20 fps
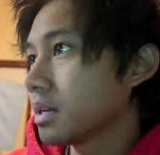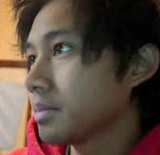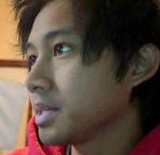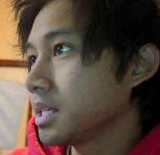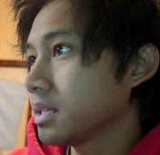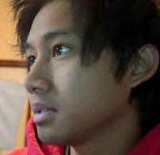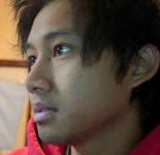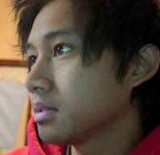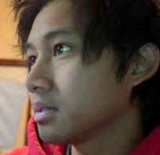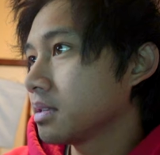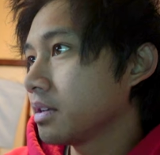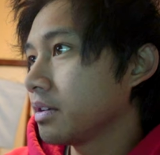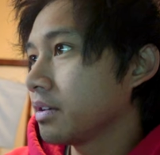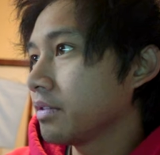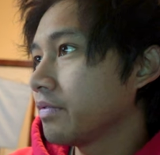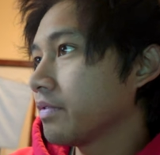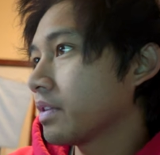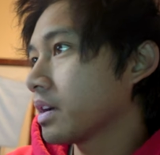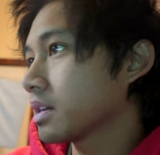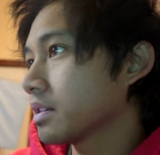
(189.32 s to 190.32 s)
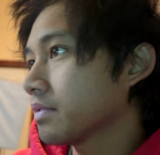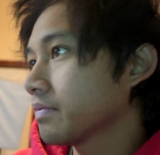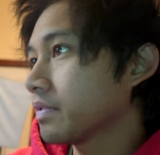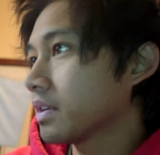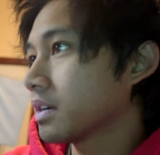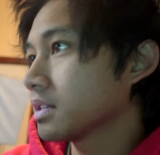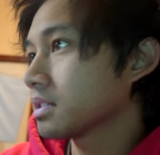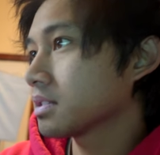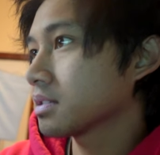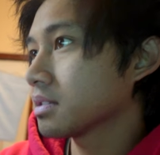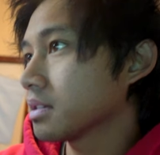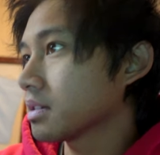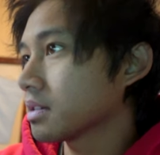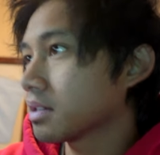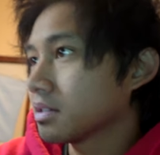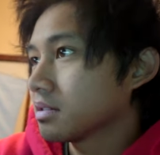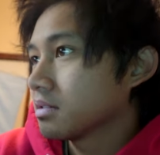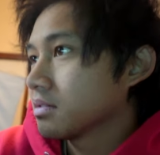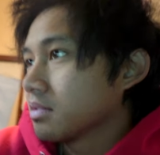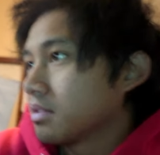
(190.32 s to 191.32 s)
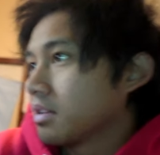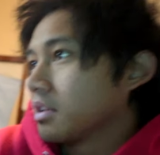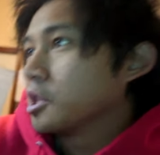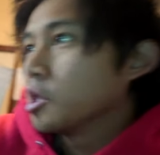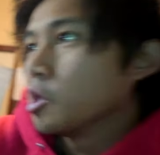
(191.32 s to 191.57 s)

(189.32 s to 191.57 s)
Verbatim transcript: I mean, if I can find just like a, a